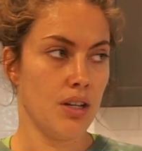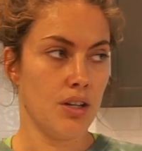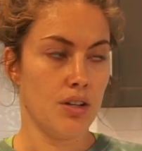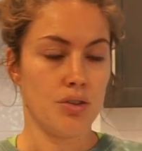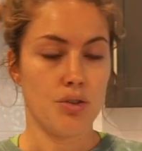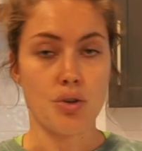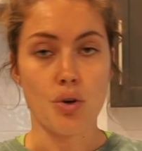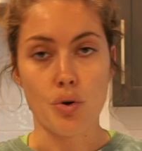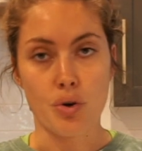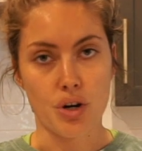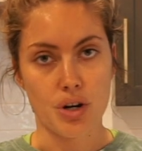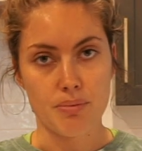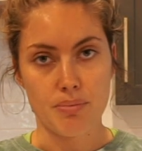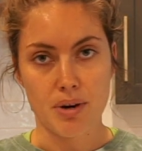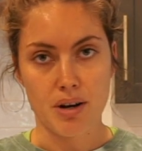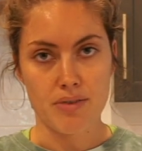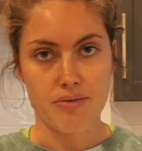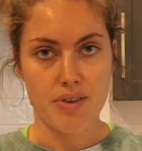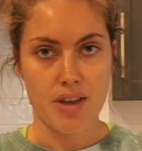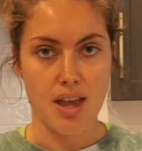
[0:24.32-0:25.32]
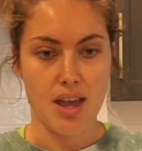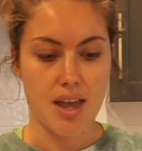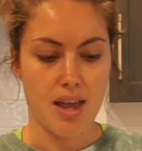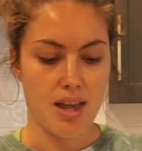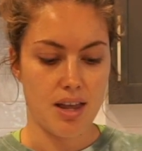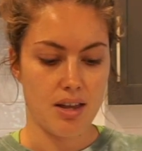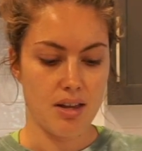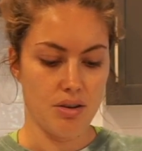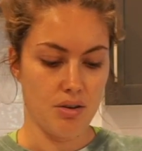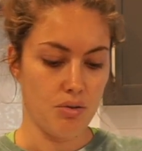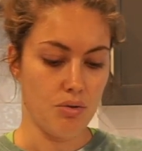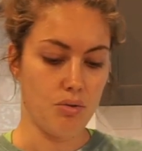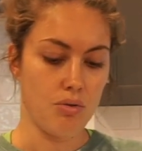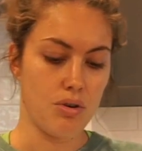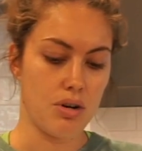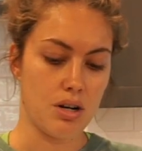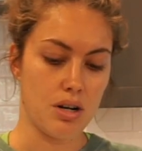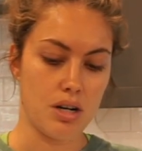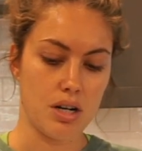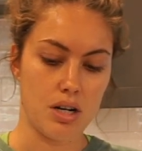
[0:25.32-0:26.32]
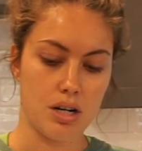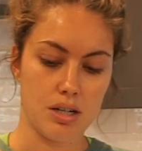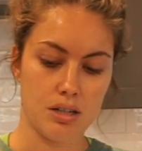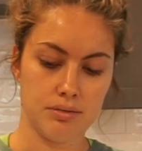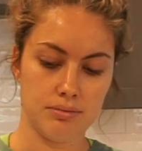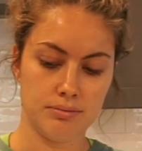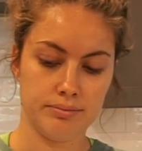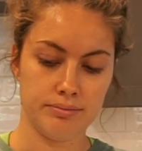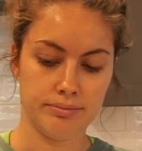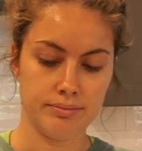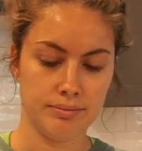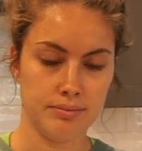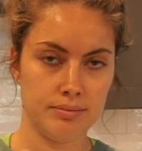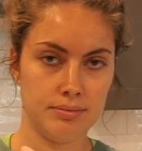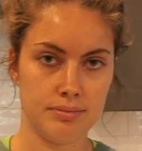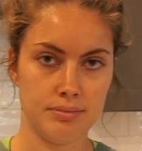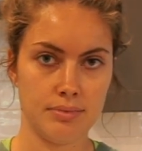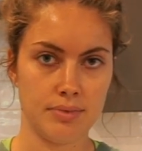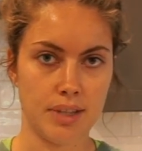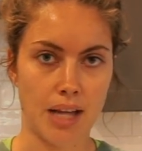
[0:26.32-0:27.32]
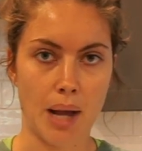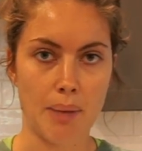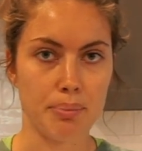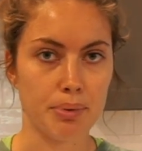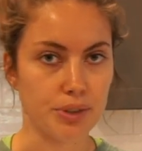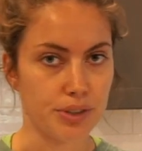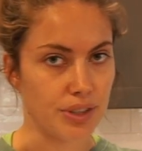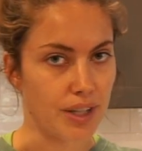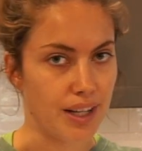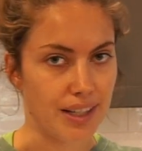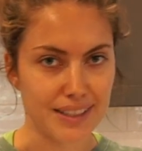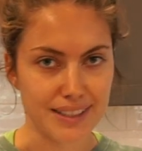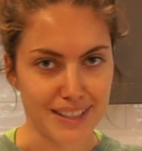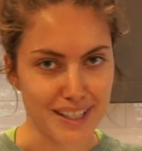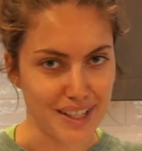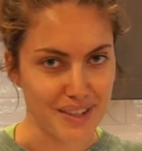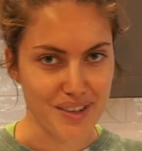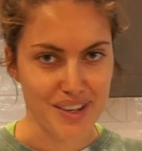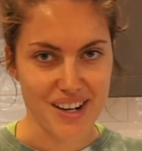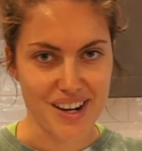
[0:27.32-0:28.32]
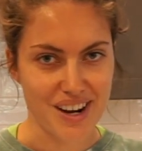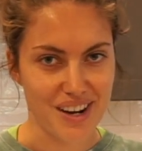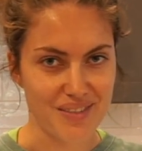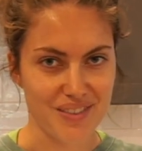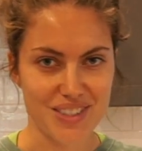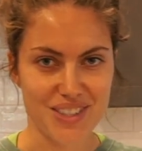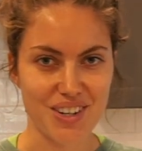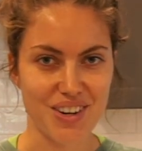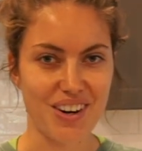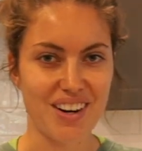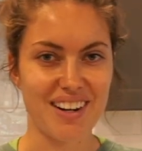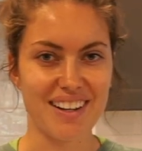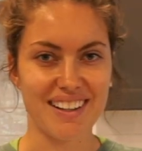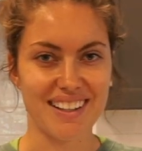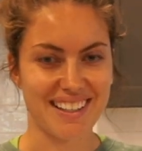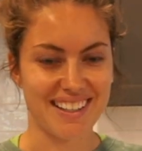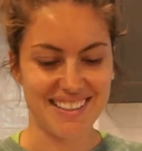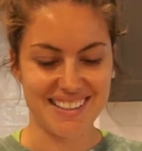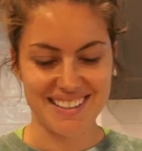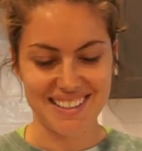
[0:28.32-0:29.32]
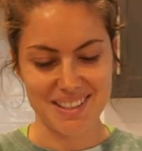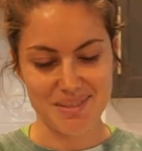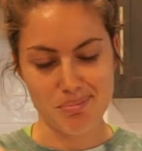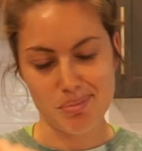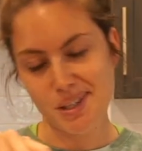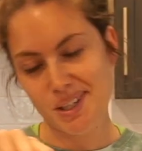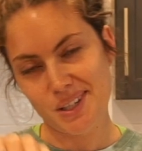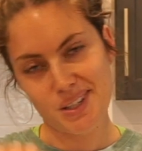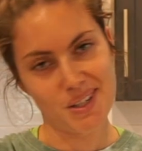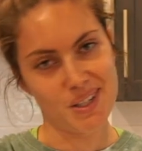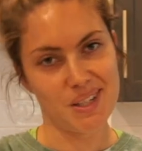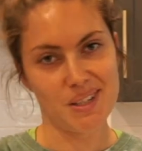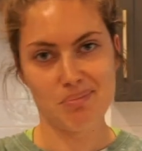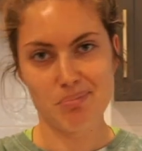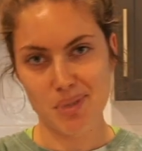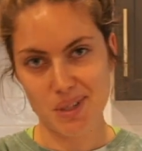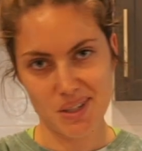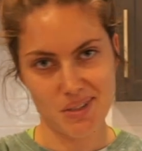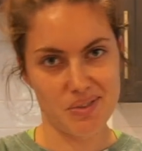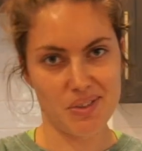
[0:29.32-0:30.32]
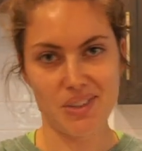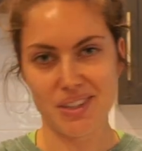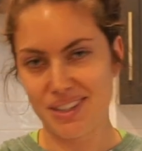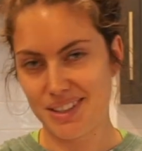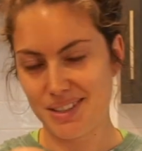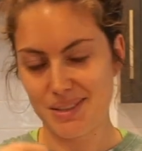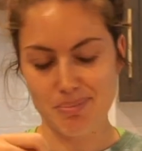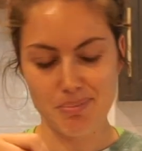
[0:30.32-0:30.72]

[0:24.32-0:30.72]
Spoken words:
yogurt parfait or applesauce that you eat out of a jar. Like, you just put your spoon,